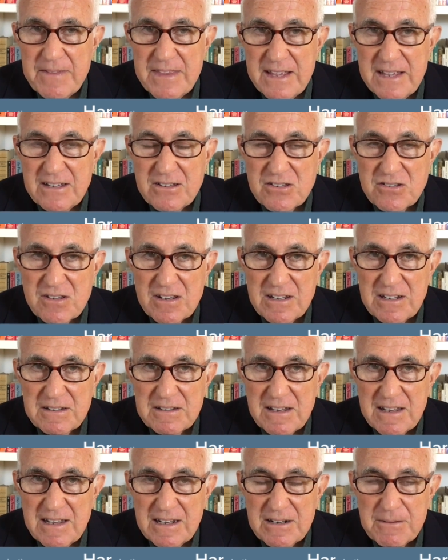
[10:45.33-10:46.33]
is
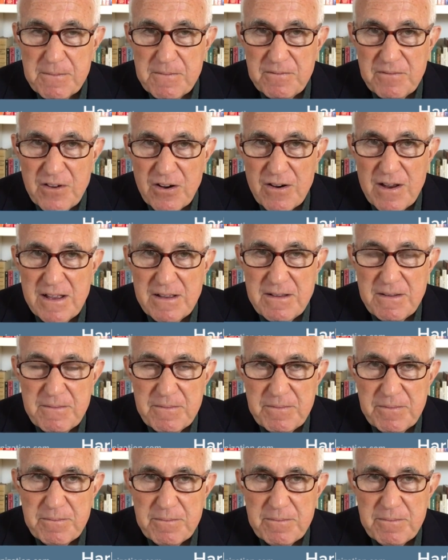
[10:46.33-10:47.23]
in a very